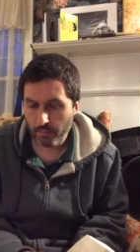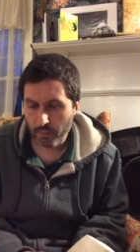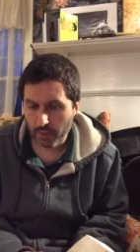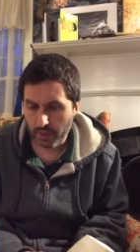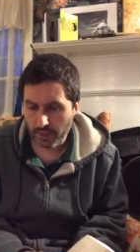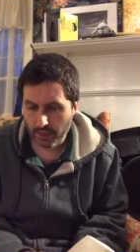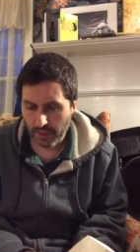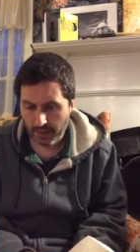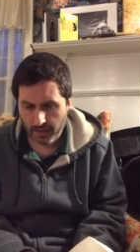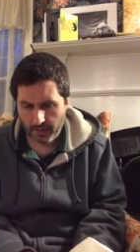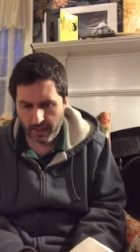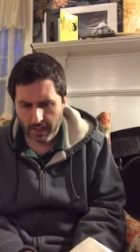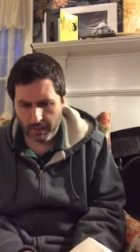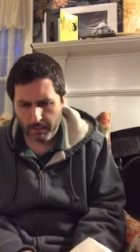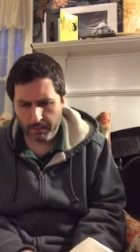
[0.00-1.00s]
But this other
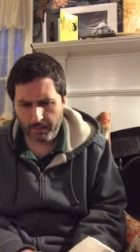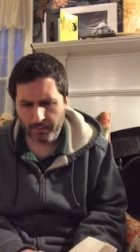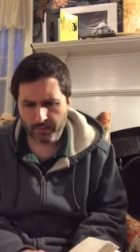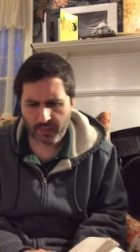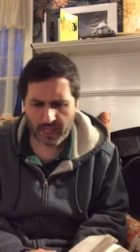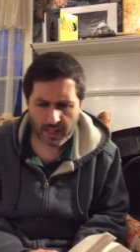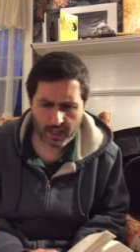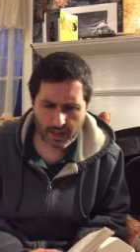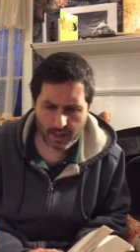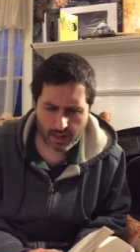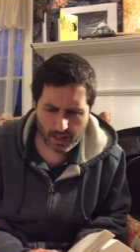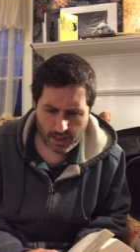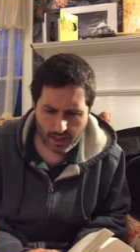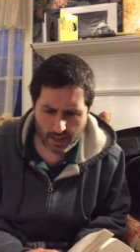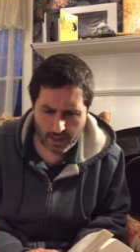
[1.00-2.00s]
thing,
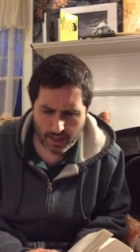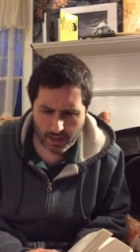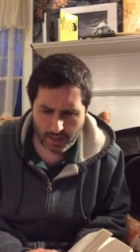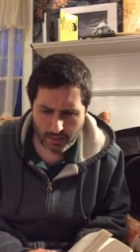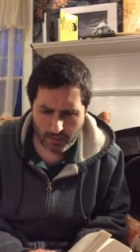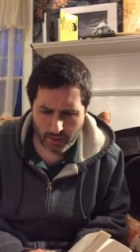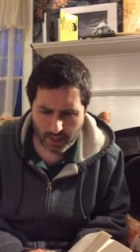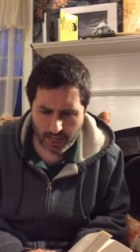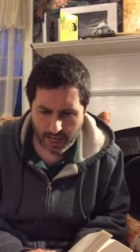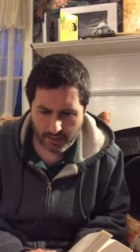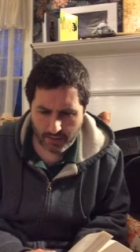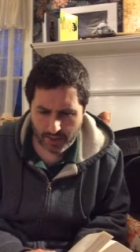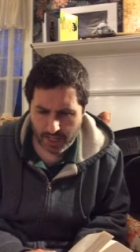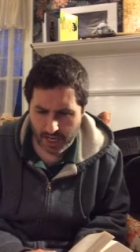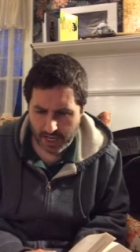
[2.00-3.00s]
I didn't want to
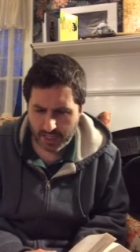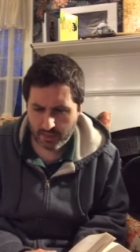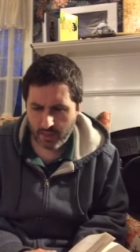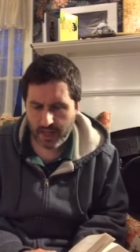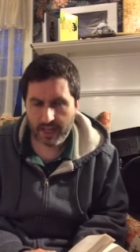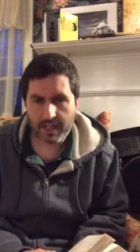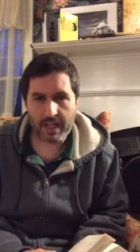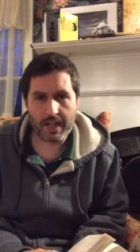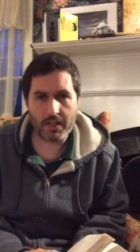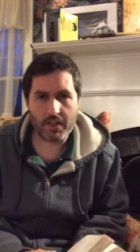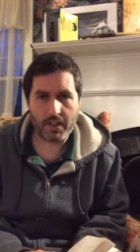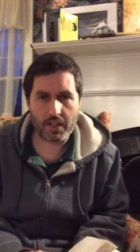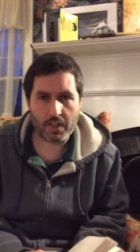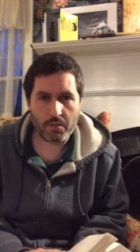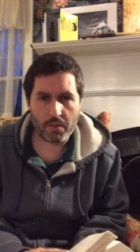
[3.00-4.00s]
advertise my
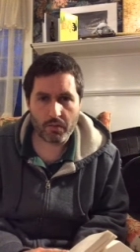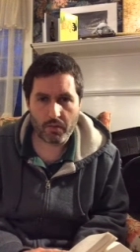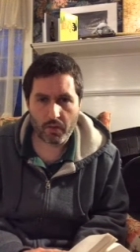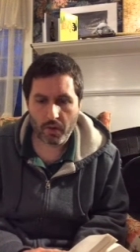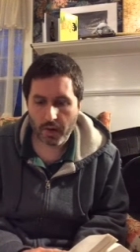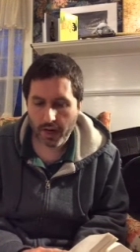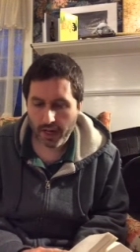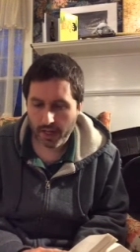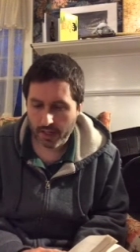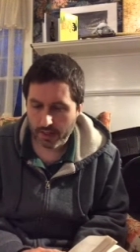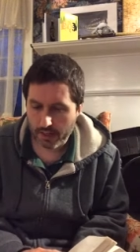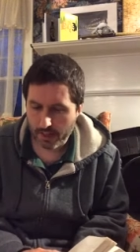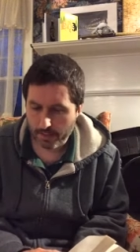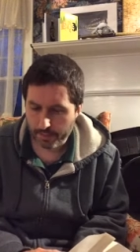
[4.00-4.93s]
intentions beforehand.